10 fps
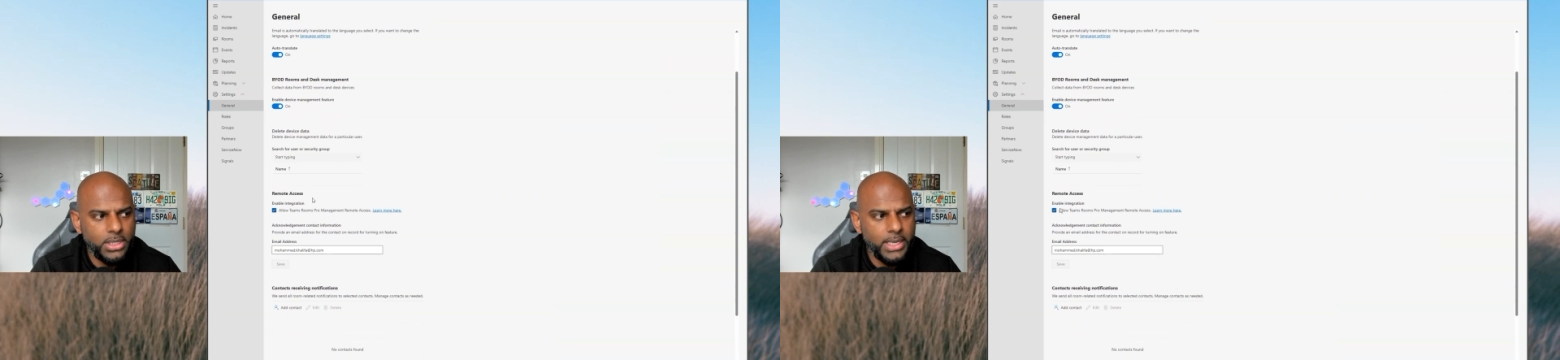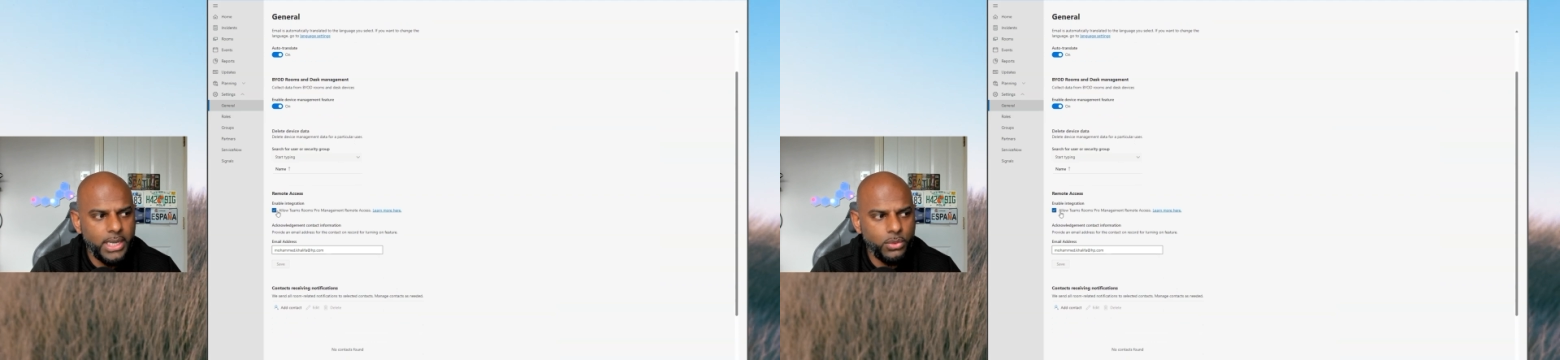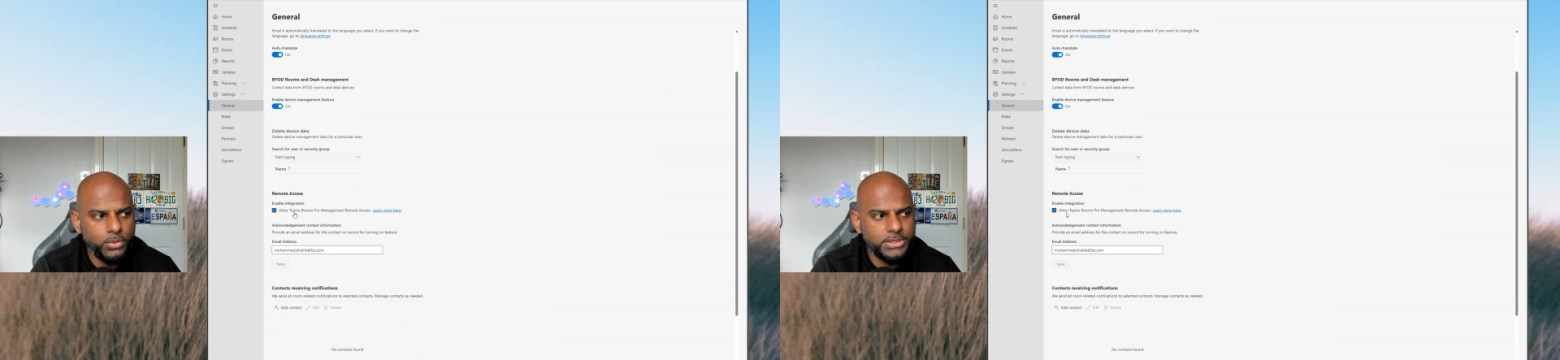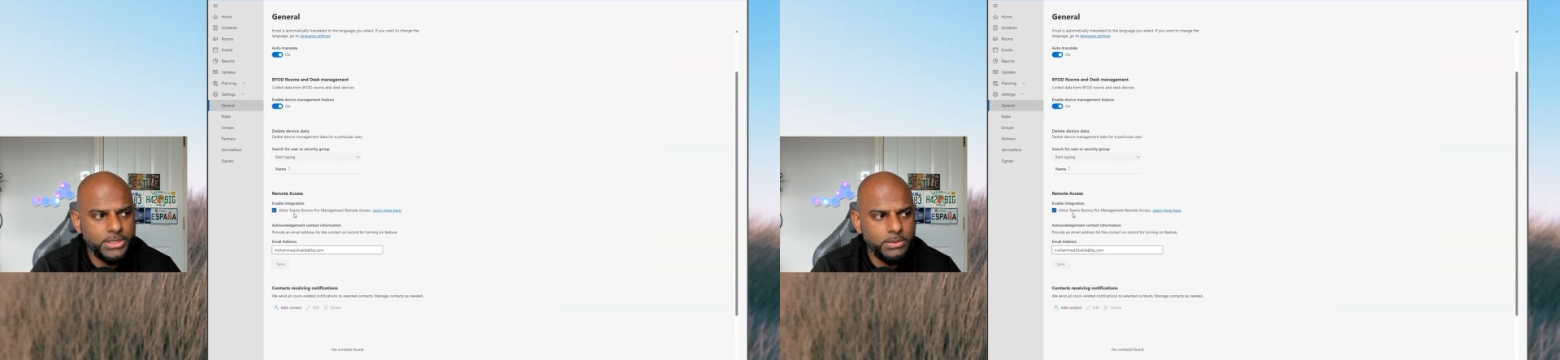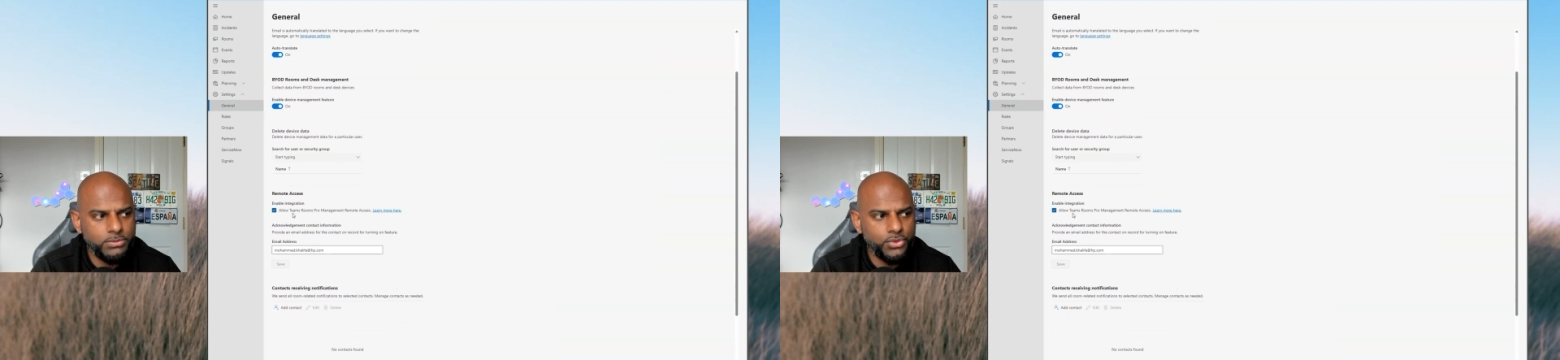allow
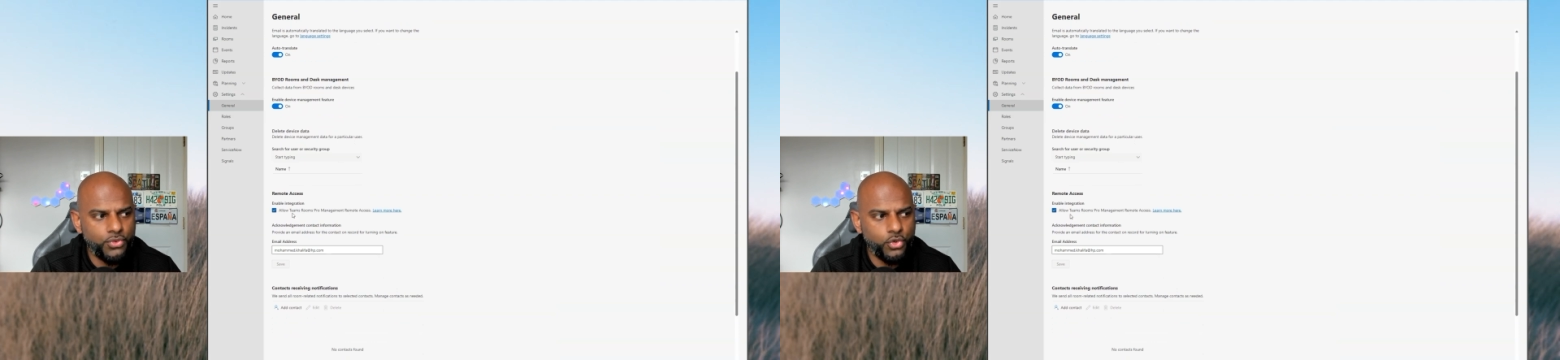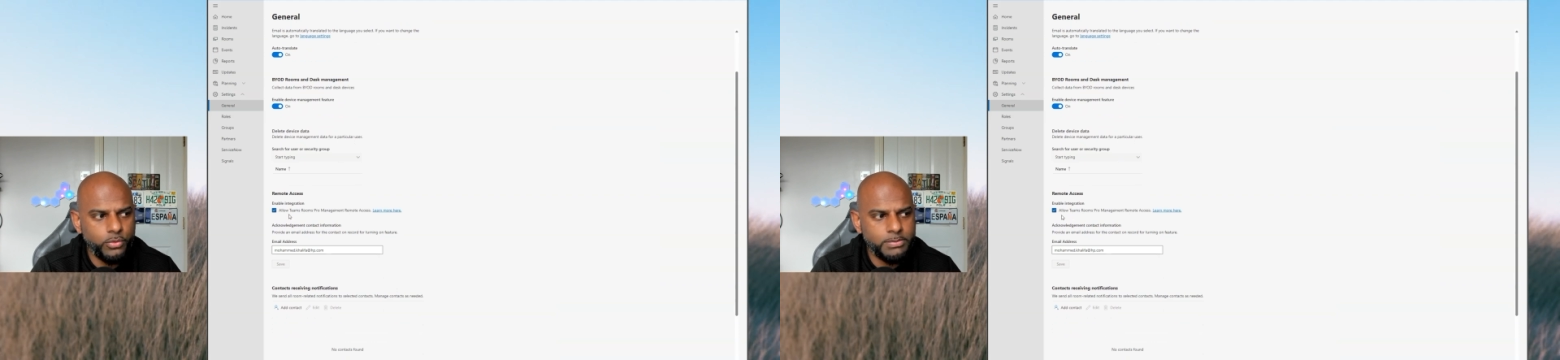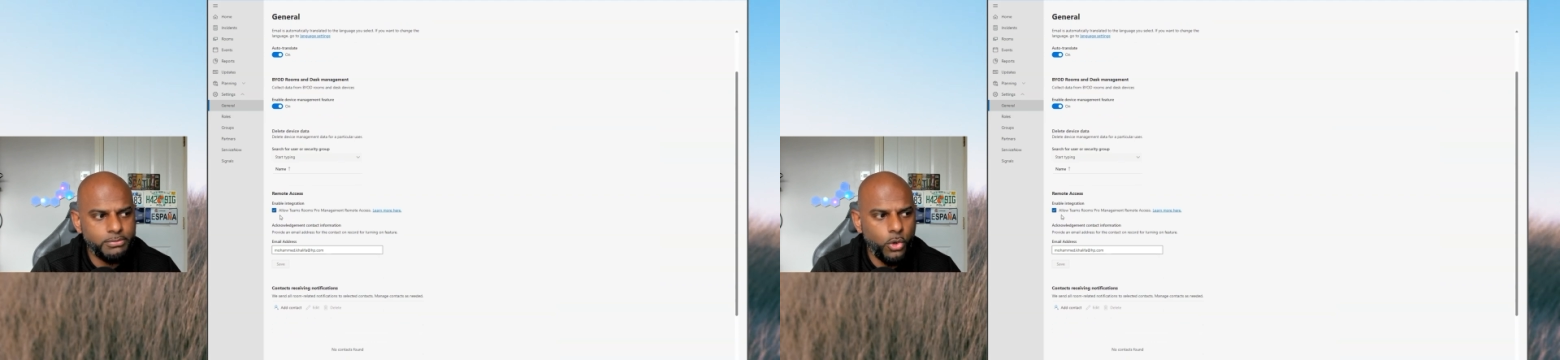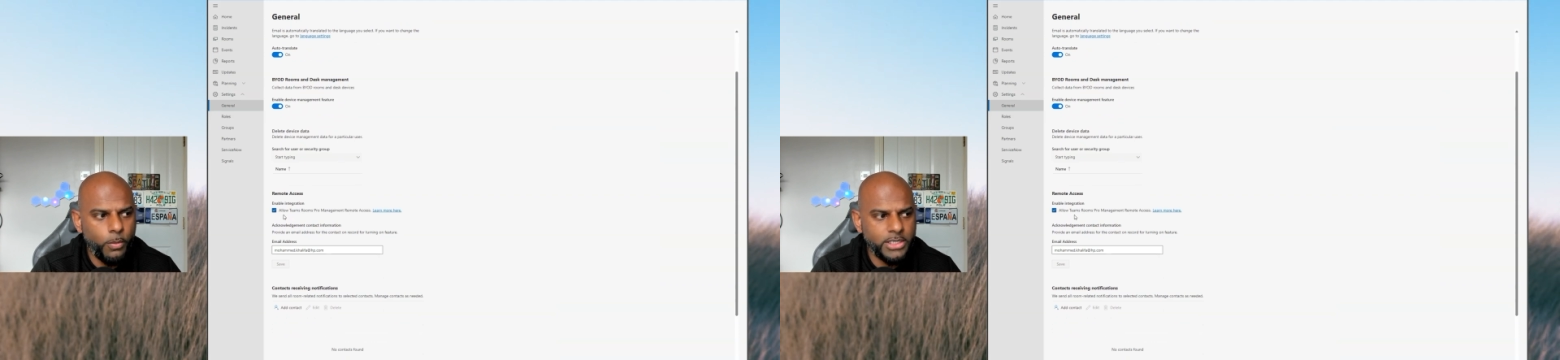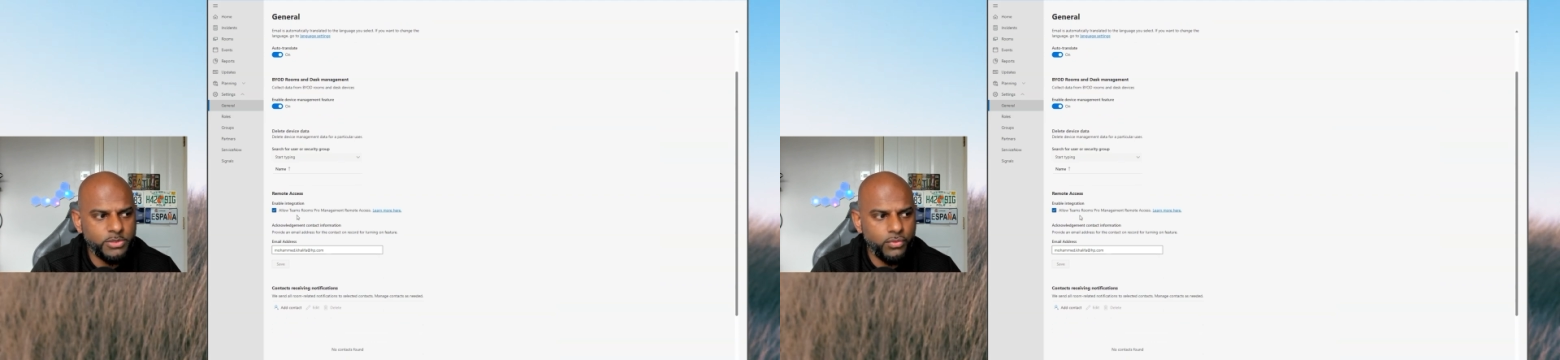Teams Rooms Pro
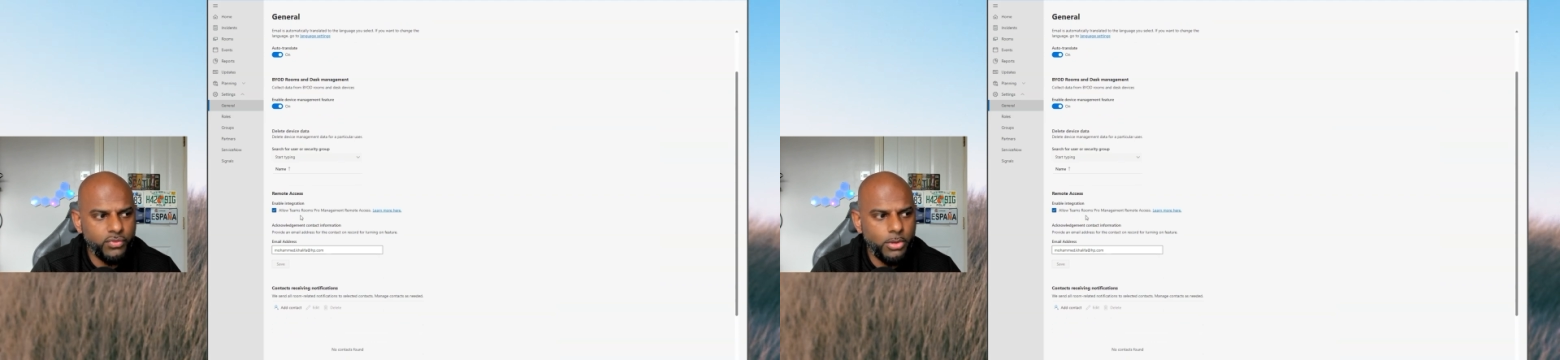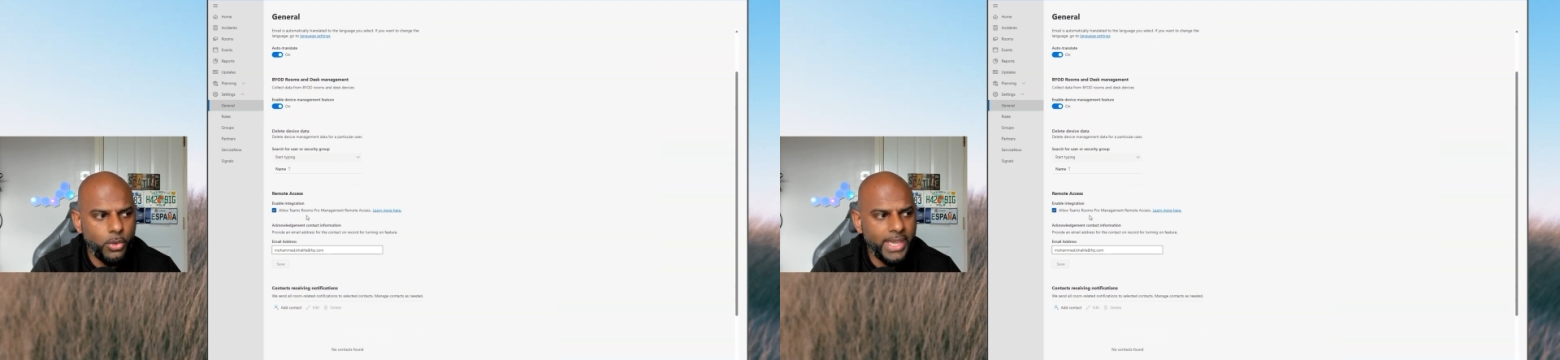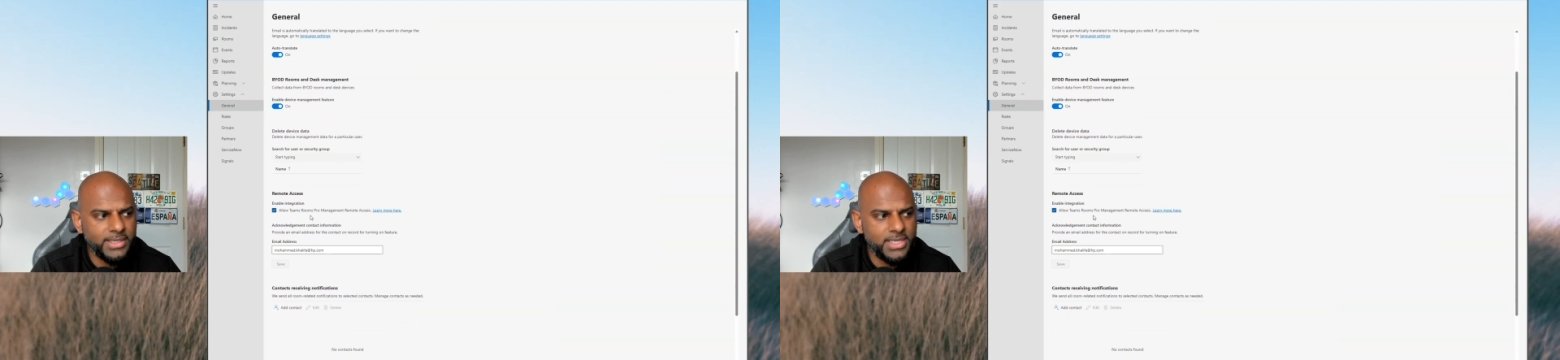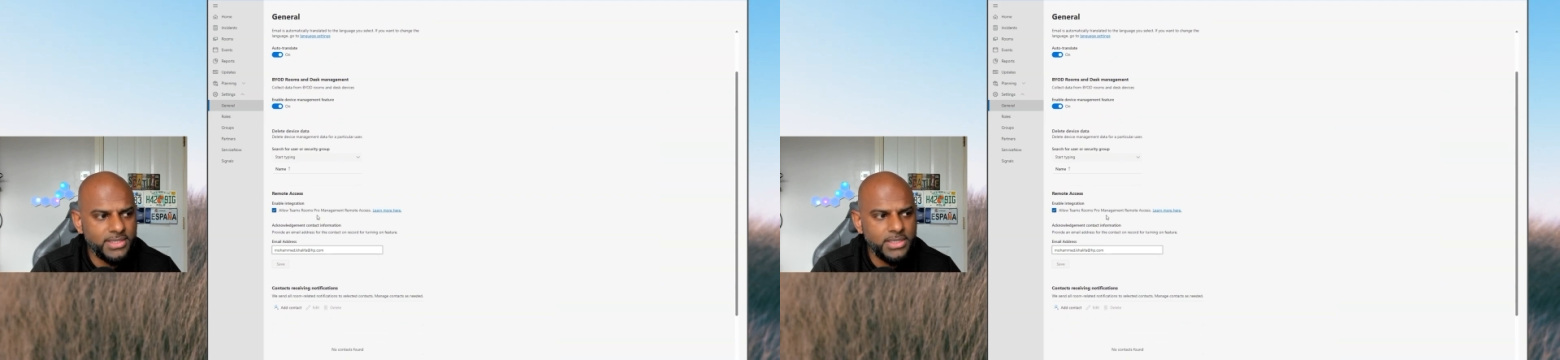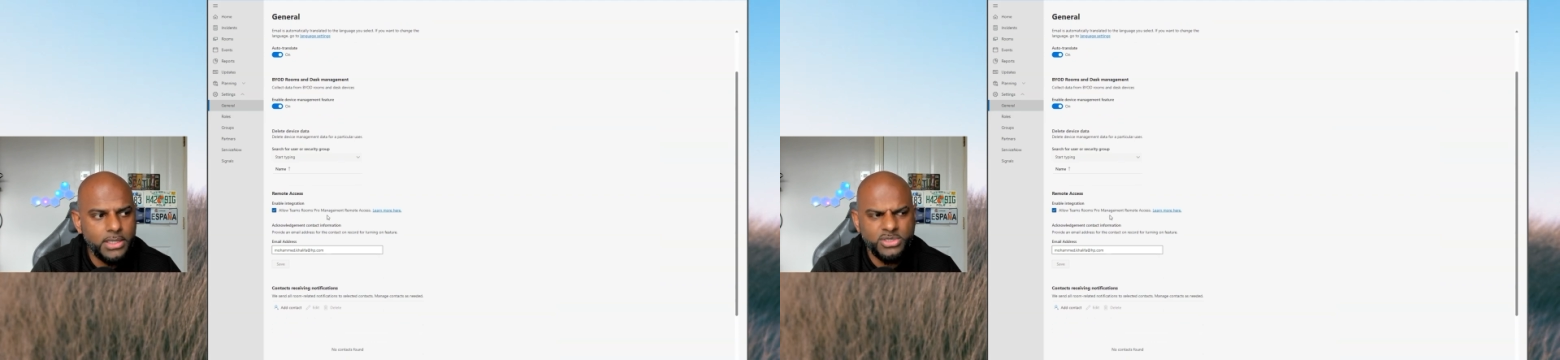Management remote
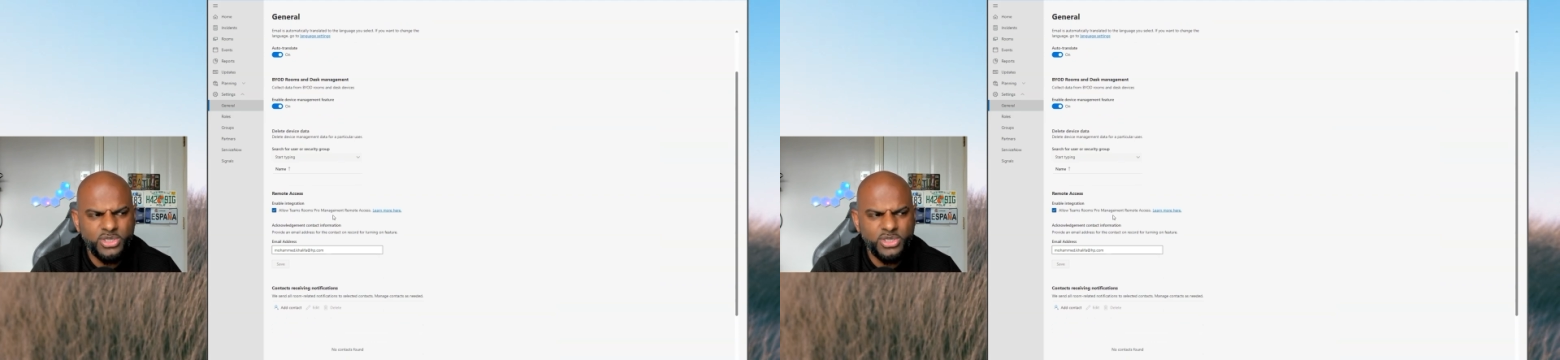access.